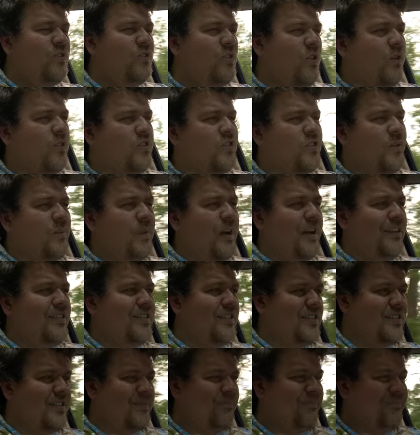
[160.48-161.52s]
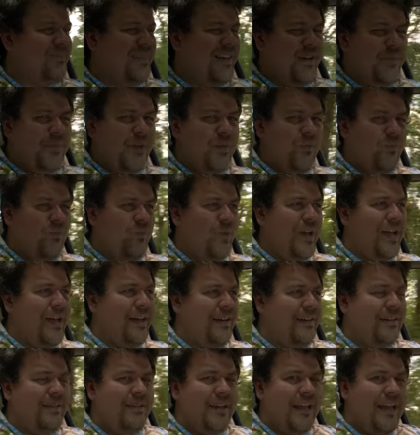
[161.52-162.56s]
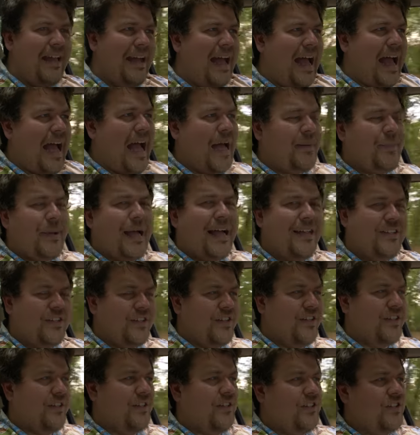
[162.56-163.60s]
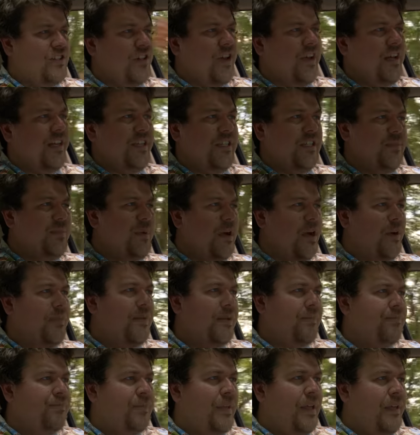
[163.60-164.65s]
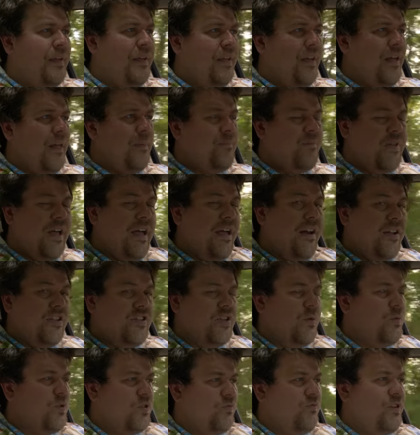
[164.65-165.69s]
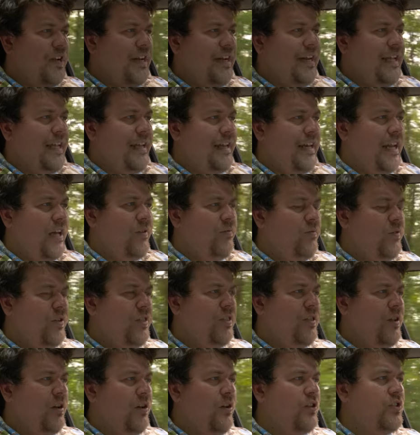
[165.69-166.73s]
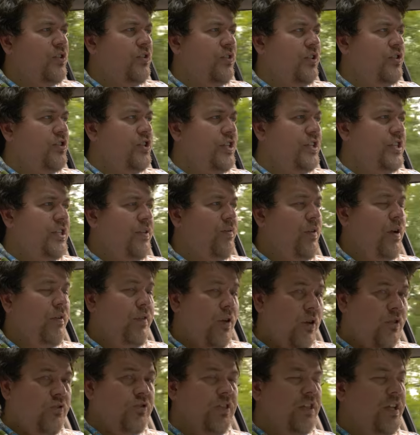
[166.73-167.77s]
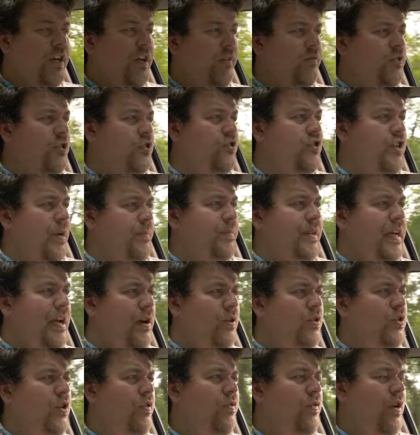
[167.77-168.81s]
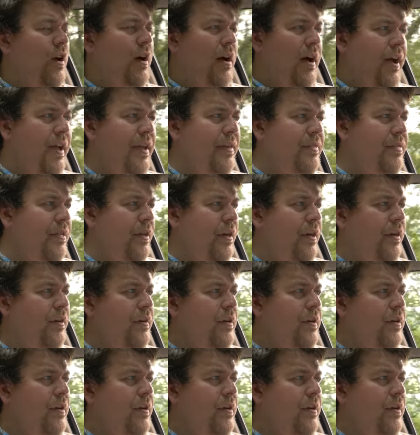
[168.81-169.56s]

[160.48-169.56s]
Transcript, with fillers: not so much. It's a little bit weird and haphazard in the styling department. In fairness, I wasn't really in love with the looks of the GT500 that I've just jumped out of either,